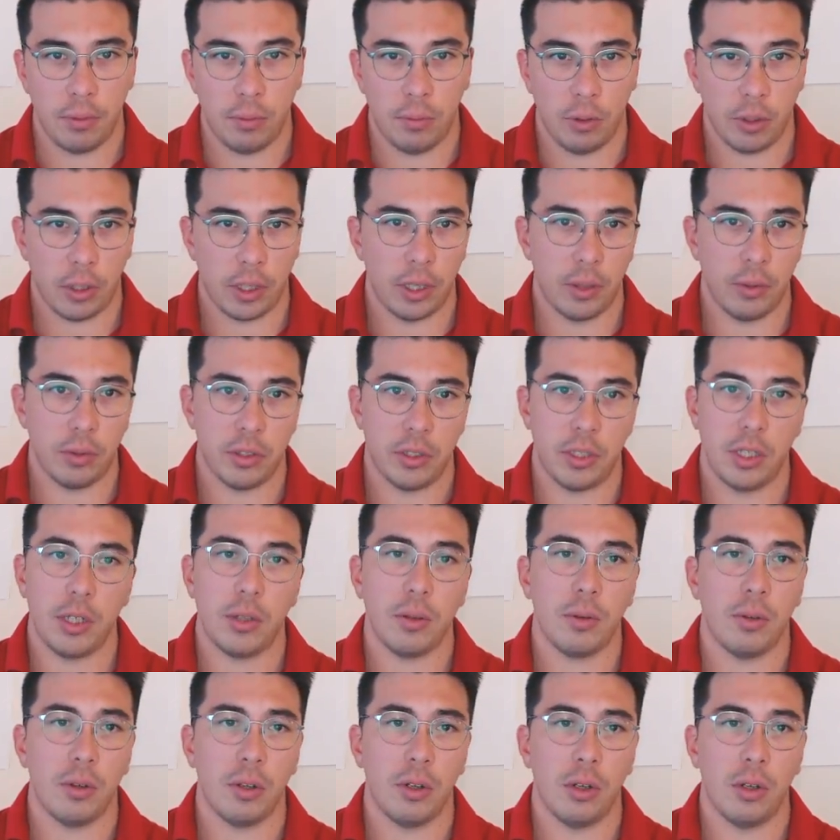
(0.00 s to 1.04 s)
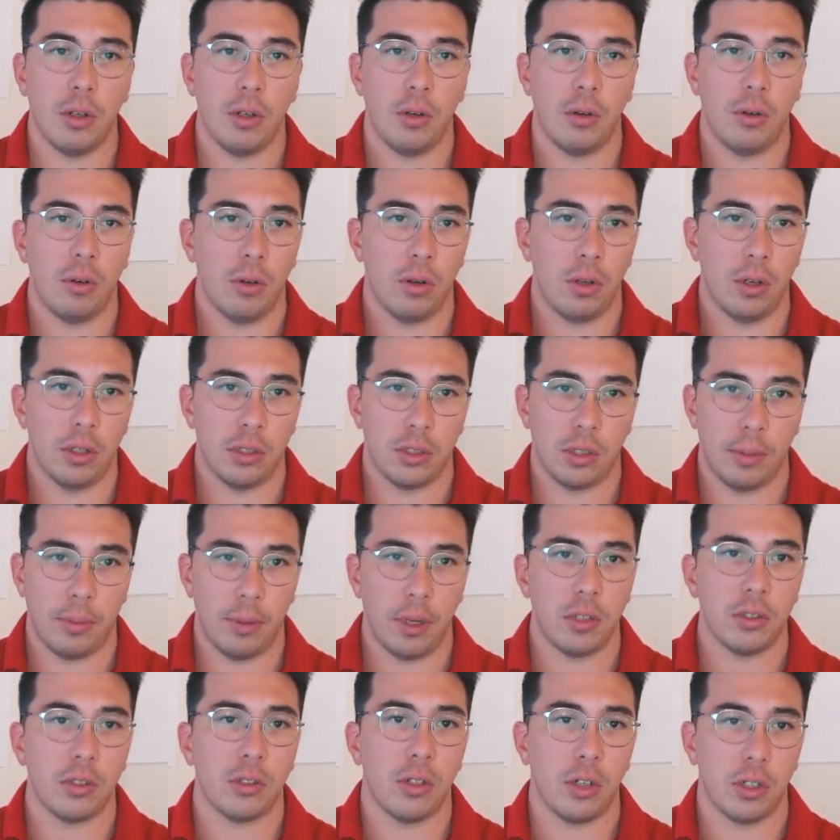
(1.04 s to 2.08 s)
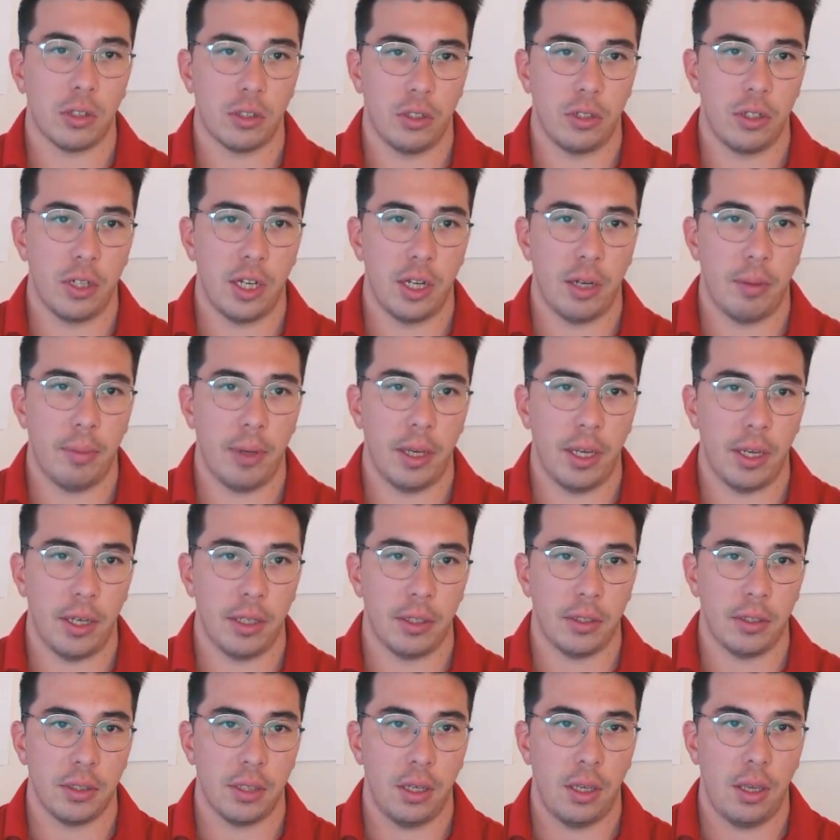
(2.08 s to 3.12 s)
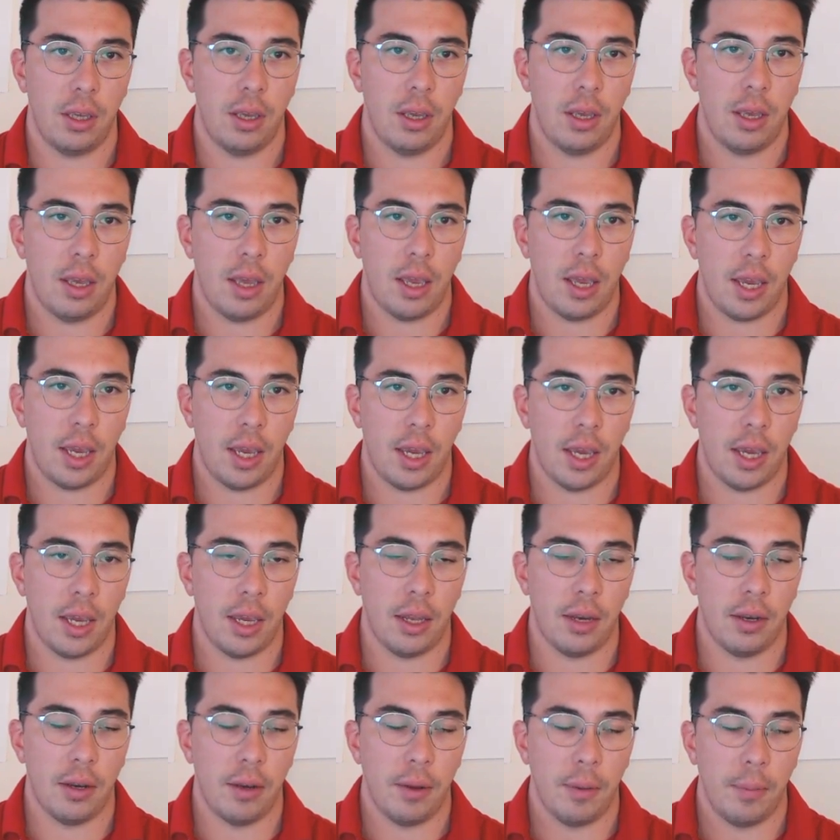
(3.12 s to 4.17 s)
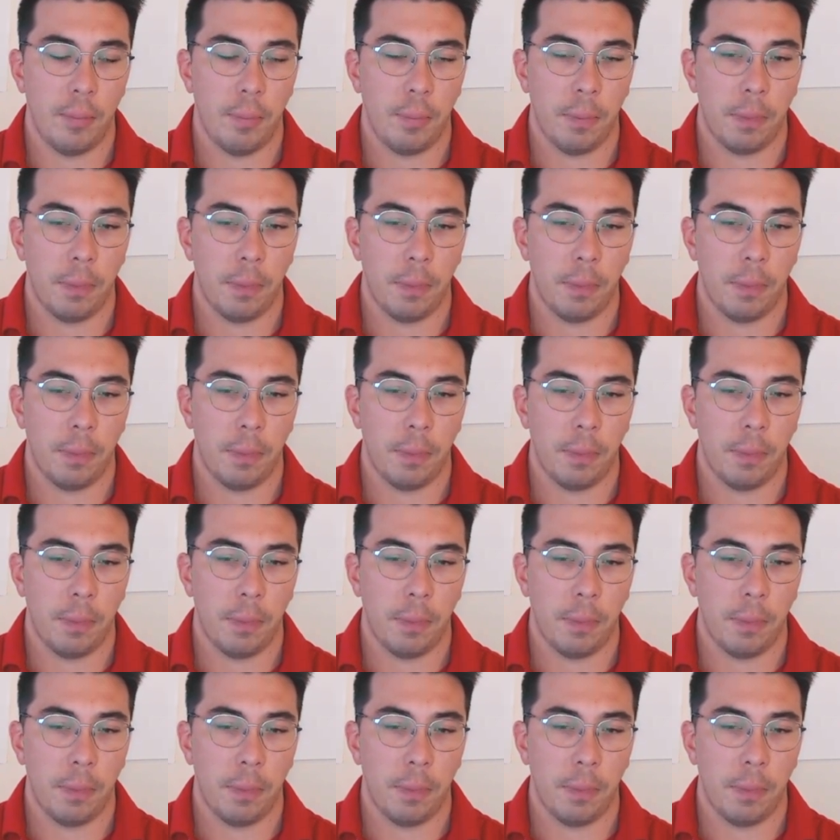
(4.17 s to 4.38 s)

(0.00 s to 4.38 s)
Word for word: working with SQL or some unstructured database and